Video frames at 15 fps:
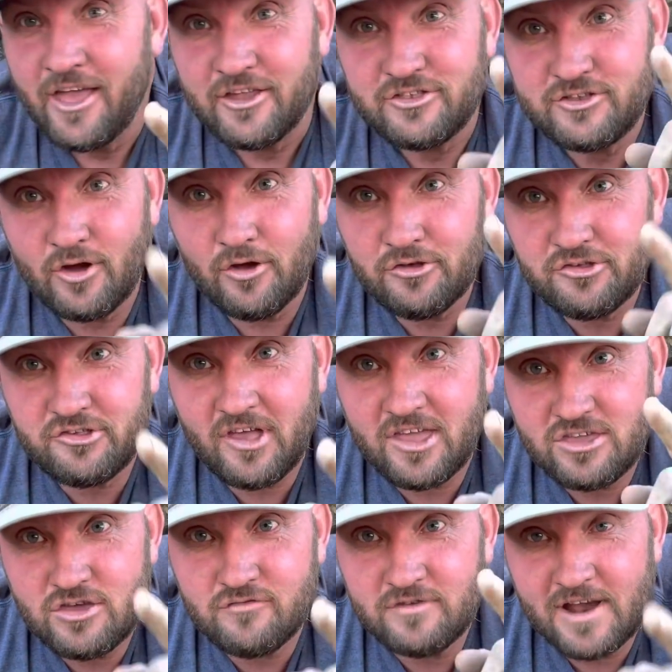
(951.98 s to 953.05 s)
Don't say
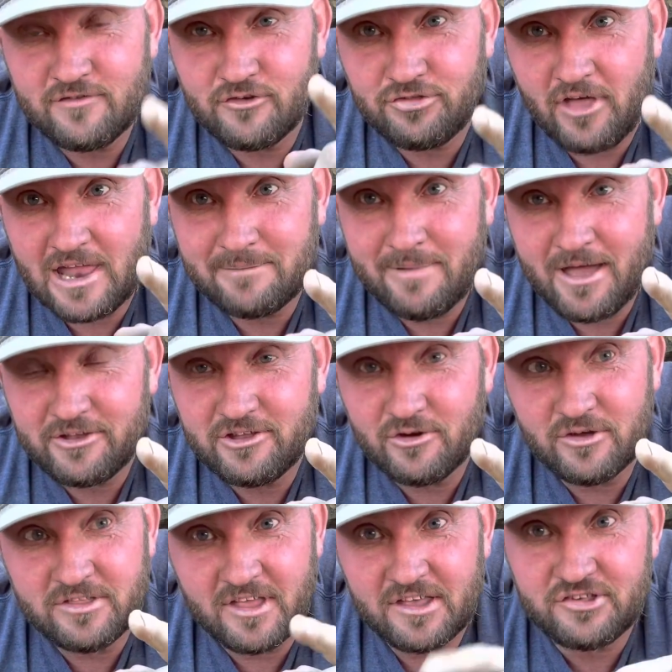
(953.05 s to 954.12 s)
you've never thought about
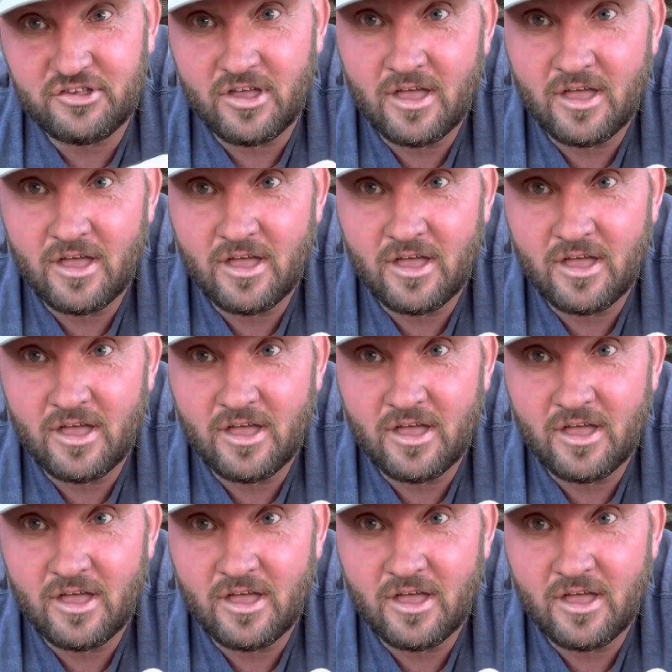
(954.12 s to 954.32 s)
doing this.